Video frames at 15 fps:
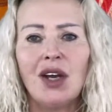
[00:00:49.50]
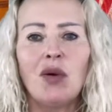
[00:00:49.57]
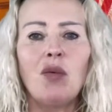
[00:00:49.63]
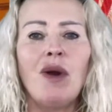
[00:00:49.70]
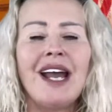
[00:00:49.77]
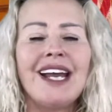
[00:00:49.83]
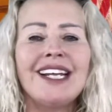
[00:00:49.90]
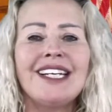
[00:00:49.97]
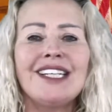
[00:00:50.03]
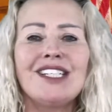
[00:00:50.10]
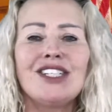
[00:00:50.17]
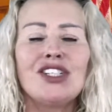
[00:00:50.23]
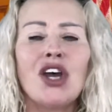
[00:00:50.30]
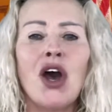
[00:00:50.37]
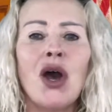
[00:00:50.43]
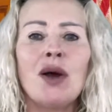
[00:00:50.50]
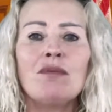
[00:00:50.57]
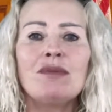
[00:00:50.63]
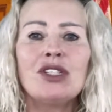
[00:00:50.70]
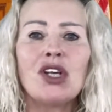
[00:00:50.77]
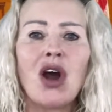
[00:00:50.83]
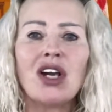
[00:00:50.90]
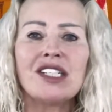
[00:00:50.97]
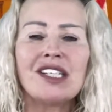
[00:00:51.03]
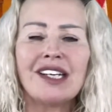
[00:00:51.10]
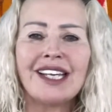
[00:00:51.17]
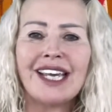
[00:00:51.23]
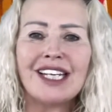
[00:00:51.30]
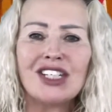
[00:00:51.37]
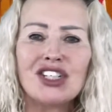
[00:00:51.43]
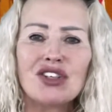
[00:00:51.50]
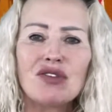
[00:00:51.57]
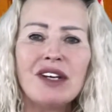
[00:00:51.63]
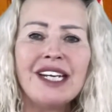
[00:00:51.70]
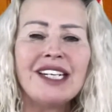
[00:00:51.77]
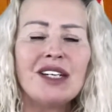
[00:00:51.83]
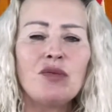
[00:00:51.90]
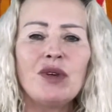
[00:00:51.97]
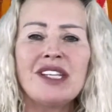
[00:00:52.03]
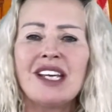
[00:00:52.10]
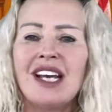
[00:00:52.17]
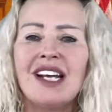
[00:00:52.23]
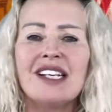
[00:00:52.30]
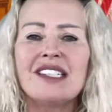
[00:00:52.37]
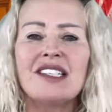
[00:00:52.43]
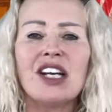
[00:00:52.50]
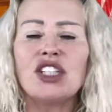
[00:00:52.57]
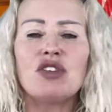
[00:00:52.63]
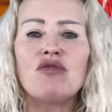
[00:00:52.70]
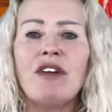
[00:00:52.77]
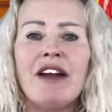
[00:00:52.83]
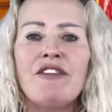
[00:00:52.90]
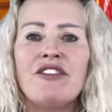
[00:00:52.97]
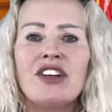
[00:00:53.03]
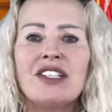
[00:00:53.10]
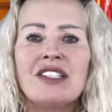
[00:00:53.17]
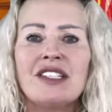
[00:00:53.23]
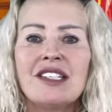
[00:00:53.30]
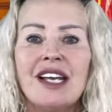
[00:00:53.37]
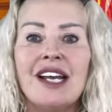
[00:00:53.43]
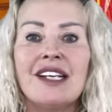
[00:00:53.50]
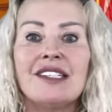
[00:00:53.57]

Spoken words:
Where did the term doctor get treated with such reverence?